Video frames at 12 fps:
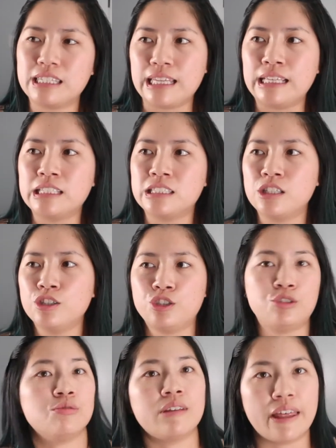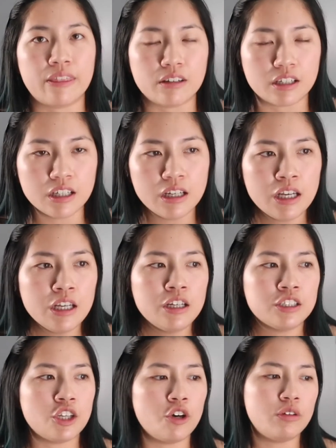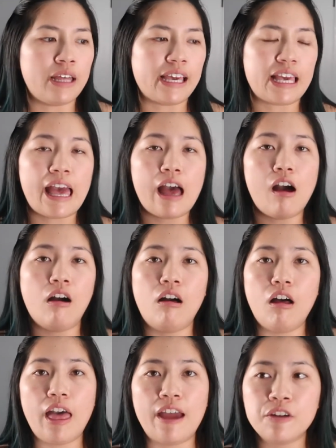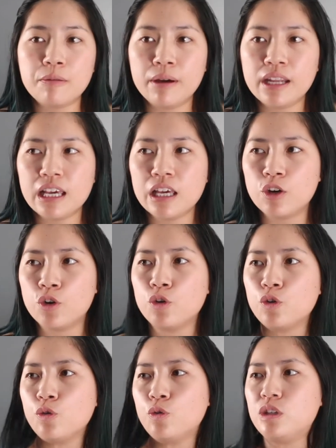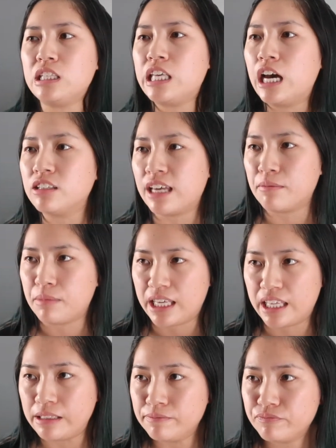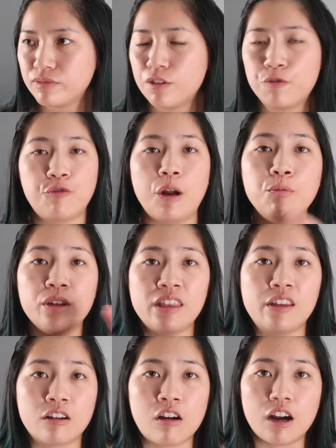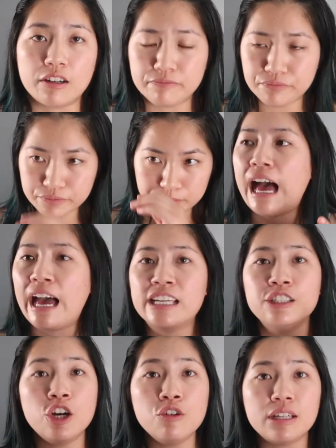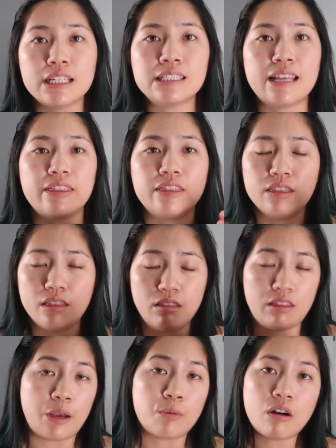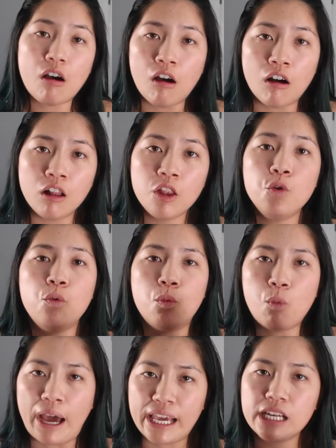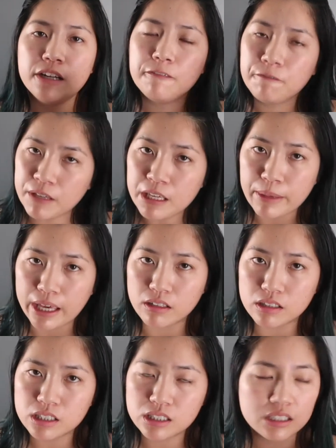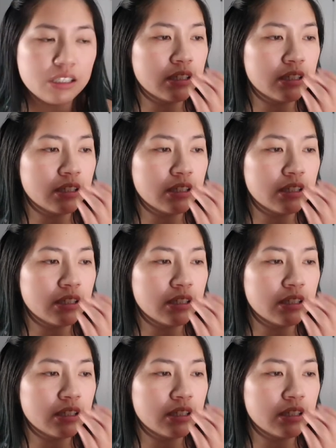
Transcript: things together. So like, everybody who yelled at me from within their car, I noticed that they were all white females.